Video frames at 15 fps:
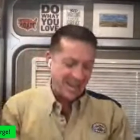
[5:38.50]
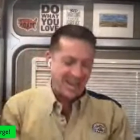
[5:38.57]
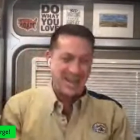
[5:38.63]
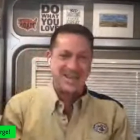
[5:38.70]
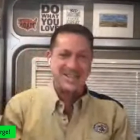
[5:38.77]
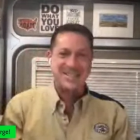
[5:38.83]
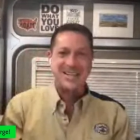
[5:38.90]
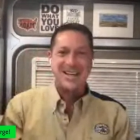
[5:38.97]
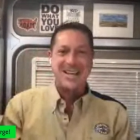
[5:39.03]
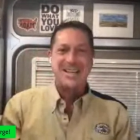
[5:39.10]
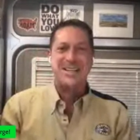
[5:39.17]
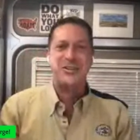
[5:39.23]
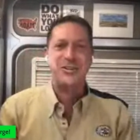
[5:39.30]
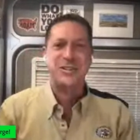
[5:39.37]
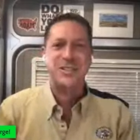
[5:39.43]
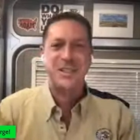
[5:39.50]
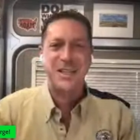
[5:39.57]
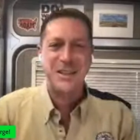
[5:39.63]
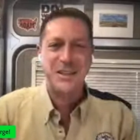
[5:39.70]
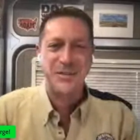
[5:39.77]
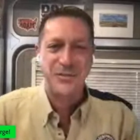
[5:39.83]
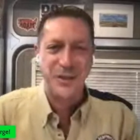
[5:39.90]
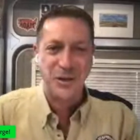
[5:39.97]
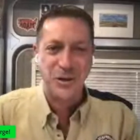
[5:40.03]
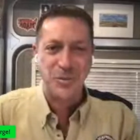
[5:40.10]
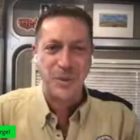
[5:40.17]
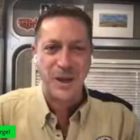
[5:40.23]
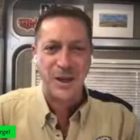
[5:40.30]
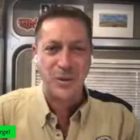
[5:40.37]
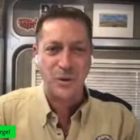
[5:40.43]
And did you see the video
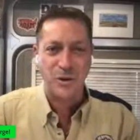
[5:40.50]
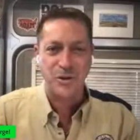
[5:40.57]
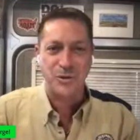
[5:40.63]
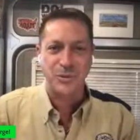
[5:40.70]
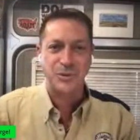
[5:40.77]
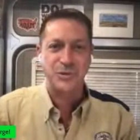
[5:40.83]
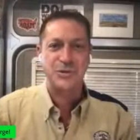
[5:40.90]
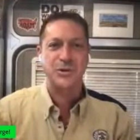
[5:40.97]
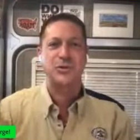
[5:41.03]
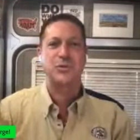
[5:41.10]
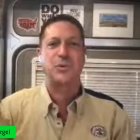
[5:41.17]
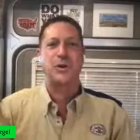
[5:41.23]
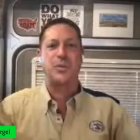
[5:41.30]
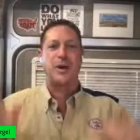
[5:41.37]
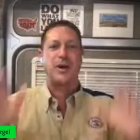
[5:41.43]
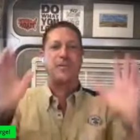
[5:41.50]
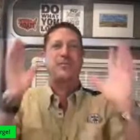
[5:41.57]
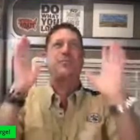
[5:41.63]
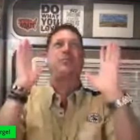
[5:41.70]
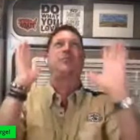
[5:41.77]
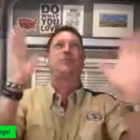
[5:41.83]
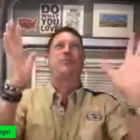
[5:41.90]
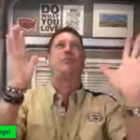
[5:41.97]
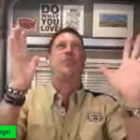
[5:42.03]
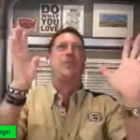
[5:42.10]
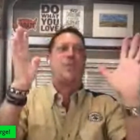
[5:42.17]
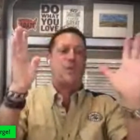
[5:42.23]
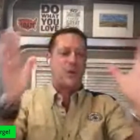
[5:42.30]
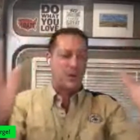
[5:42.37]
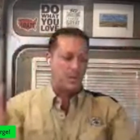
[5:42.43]
by Where the Russos? One of my
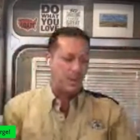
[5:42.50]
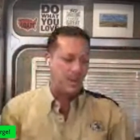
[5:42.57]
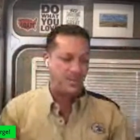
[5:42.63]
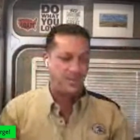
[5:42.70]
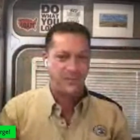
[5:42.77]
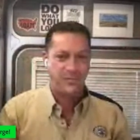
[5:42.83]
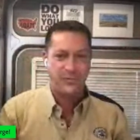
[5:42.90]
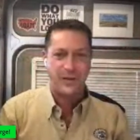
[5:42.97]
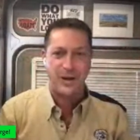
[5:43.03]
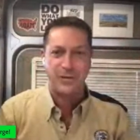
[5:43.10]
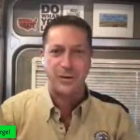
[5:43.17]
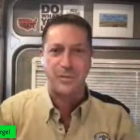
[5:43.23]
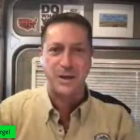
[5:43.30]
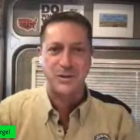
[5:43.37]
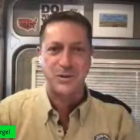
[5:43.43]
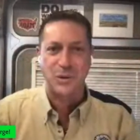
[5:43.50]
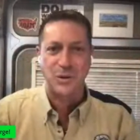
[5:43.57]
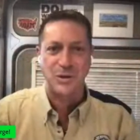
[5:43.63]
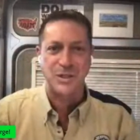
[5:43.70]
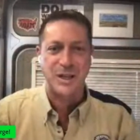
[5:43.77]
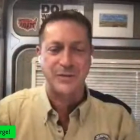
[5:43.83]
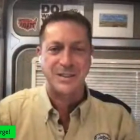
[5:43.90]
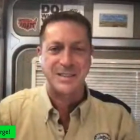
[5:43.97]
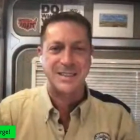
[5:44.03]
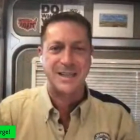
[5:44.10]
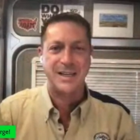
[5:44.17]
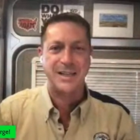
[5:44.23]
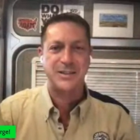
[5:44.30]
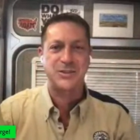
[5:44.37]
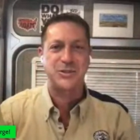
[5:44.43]
one of my favorite mentors have
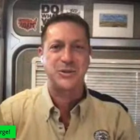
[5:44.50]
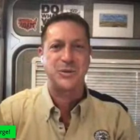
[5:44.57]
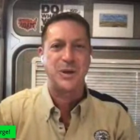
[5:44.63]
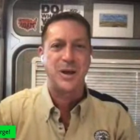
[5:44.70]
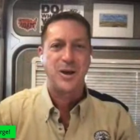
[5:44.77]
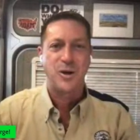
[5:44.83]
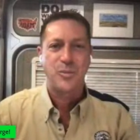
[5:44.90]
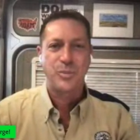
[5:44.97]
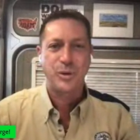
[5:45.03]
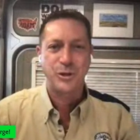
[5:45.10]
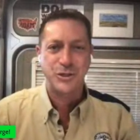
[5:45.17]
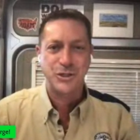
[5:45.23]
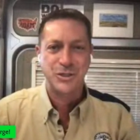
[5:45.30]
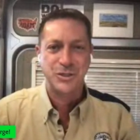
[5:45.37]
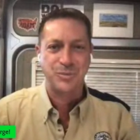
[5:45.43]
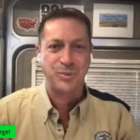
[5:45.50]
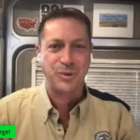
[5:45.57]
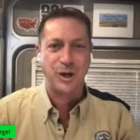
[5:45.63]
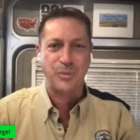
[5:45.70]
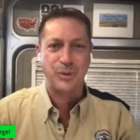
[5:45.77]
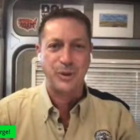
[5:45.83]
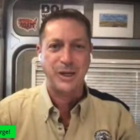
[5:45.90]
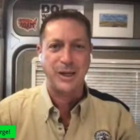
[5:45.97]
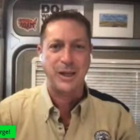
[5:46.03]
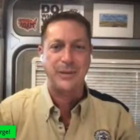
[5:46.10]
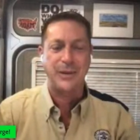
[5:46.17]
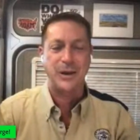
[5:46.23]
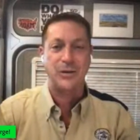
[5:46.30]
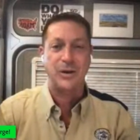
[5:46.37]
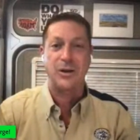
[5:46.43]
decided to purchase some property,
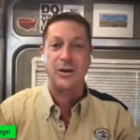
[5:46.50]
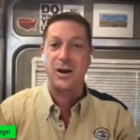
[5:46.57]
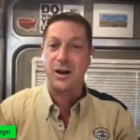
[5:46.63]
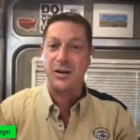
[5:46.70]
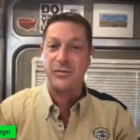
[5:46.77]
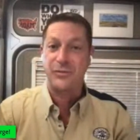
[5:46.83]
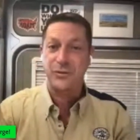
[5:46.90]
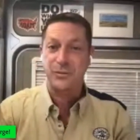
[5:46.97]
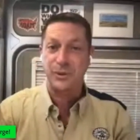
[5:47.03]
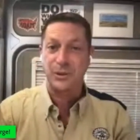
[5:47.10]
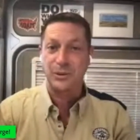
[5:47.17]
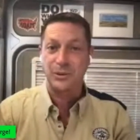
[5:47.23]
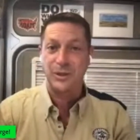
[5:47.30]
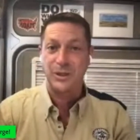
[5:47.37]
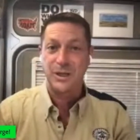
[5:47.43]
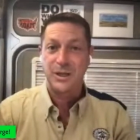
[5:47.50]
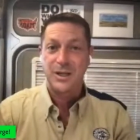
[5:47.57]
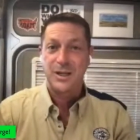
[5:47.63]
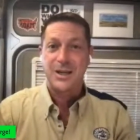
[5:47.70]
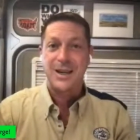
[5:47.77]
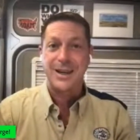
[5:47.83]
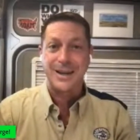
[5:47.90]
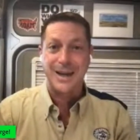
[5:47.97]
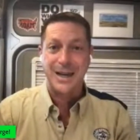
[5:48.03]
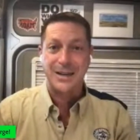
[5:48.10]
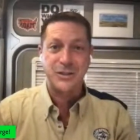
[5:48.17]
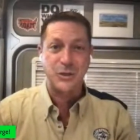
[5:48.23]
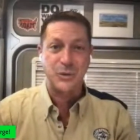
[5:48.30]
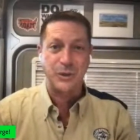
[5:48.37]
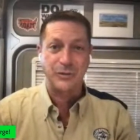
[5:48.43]
and they are now off the road,
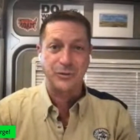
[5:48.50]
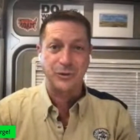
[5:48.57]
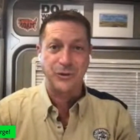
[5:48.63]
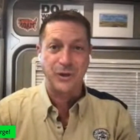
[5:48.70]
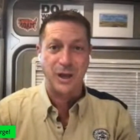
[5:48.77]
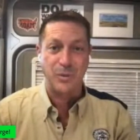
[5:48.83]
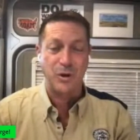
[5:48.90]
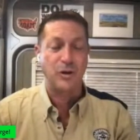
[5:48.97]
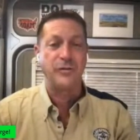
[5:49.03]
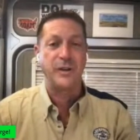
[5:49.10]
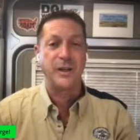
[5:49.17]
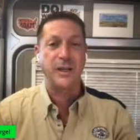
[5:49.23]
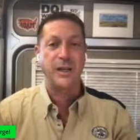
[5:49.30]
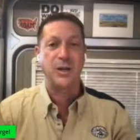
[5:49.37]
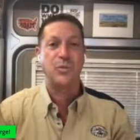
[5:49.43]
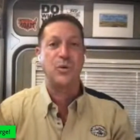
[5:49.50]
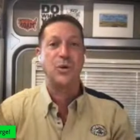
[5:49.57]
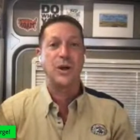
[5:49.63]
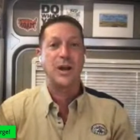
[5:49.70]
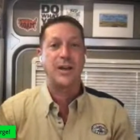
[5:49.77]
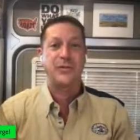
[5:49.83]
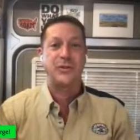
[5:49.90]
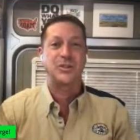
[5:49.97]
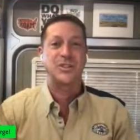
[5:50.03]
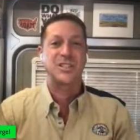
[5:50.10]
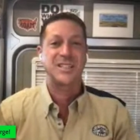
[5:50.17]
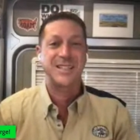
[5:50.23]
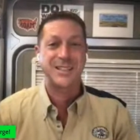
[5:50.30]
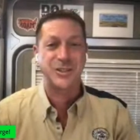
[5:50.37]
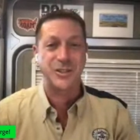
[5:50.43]
not doing full-time RVing anymore. After
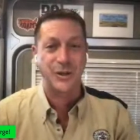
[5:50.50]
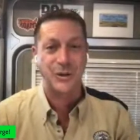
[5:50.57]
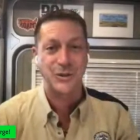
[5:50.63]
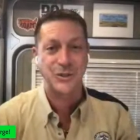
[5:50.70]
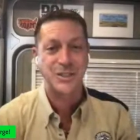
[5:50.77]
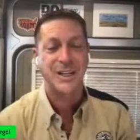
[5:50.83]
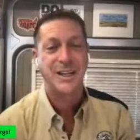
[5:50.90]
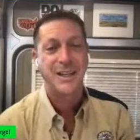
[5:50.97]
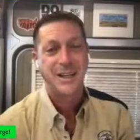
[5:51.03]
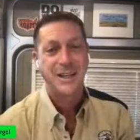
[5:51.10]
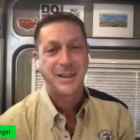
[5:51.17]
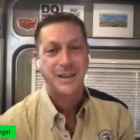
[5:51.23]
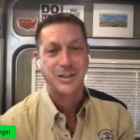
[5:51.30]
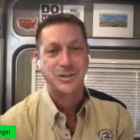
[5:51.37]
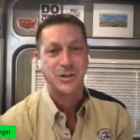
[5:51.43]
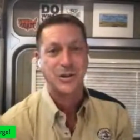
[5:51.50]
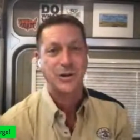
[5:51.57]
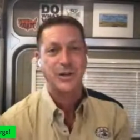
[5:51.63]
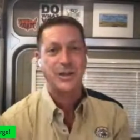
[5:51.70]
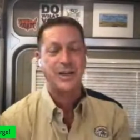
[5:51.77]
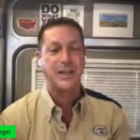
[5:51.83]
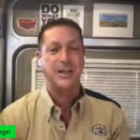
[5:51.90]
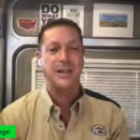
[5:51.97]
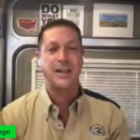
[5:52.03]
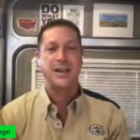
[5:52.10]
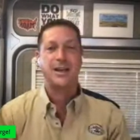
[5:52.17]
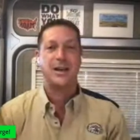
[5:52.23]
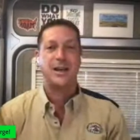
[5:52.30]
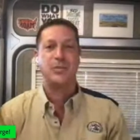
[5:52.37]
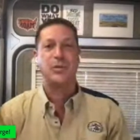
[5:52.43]
six years, they started in
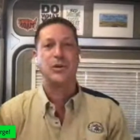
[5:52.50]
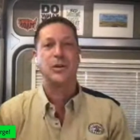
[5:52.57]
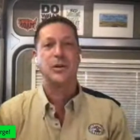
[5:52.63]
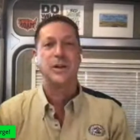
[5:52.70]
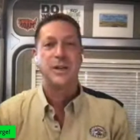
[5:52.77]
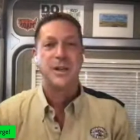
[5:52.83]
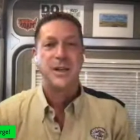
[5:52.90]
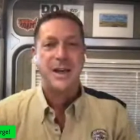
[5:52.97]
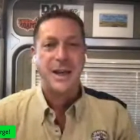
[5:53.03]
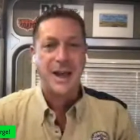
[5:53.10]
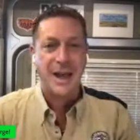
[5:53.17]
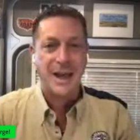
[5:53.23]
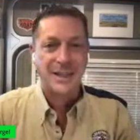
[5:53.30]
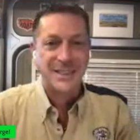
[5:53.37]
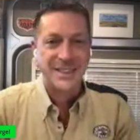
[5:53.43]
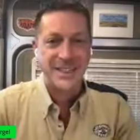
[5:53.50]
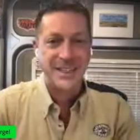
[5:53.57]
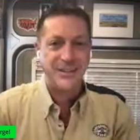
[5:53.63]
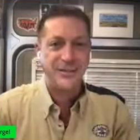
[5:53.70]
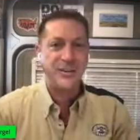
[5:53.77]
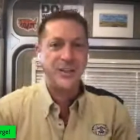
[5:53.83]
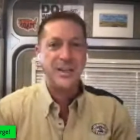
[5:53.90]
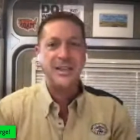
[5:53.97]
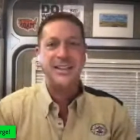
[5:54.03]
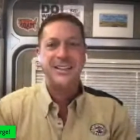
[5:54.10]
a Hymer Active